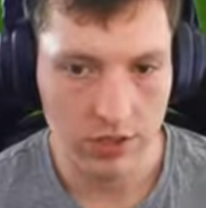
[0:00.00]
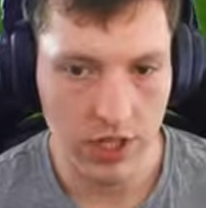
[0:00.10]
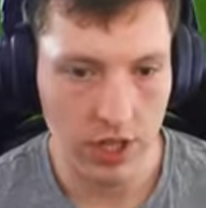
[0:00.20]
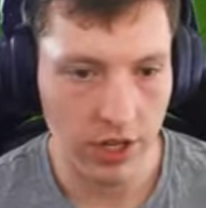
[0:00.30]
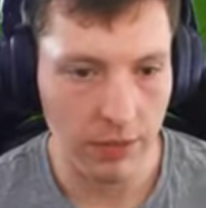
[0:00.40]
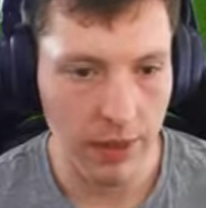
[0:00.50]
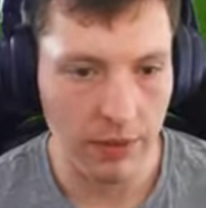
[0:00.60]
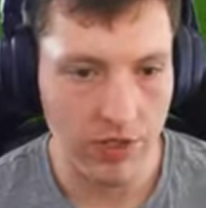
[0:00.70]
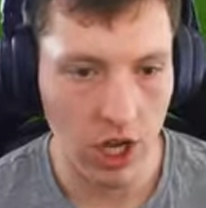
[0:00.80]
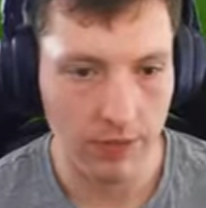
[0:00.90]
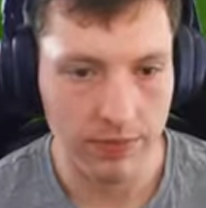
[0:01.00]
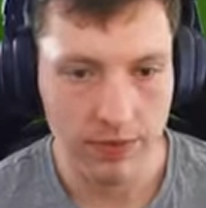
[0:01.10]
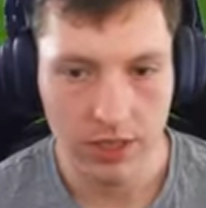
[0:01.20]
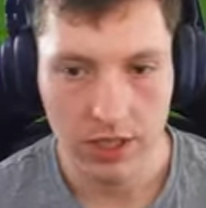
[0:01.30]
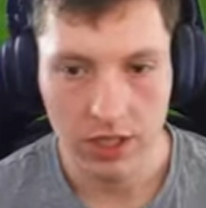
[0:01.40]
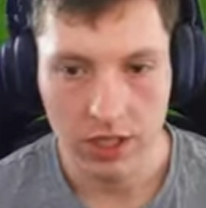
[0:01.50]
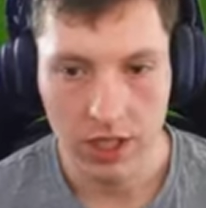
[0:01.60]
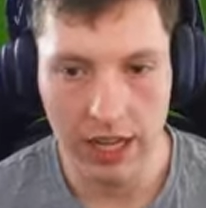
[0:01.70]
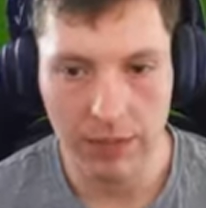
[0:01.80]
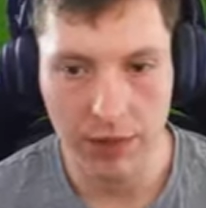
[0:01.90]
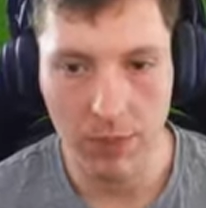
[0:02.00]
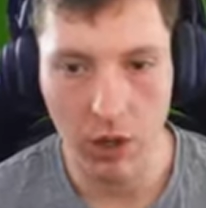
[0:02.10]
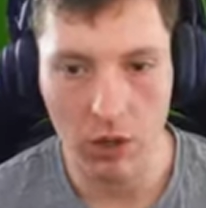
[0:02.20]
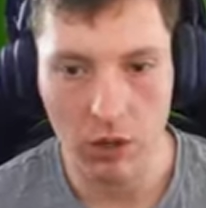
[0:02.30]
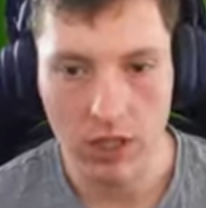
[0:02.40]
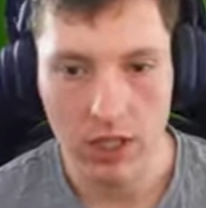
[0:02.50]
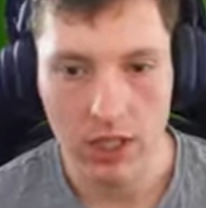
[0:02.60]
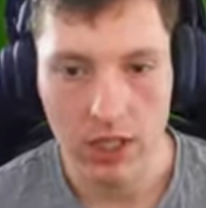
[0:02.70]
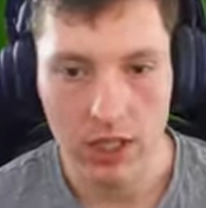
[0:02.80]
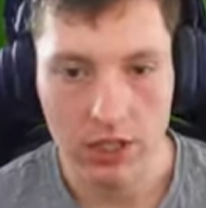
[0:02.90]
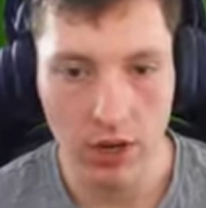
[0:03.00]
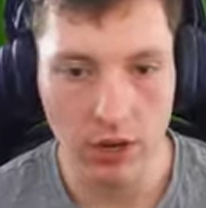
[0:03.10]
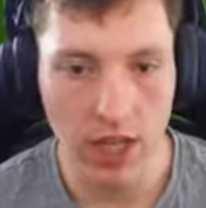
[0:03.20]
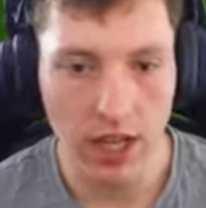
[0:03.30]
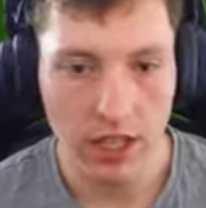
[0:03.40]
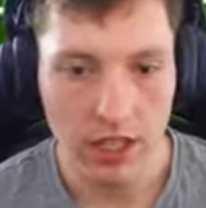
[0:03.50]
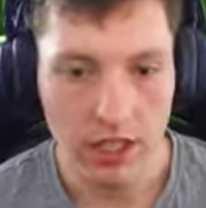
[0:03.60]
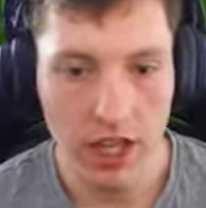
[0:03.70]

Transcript: Shevchenko, can you play me over top? Lovely ball. Duda,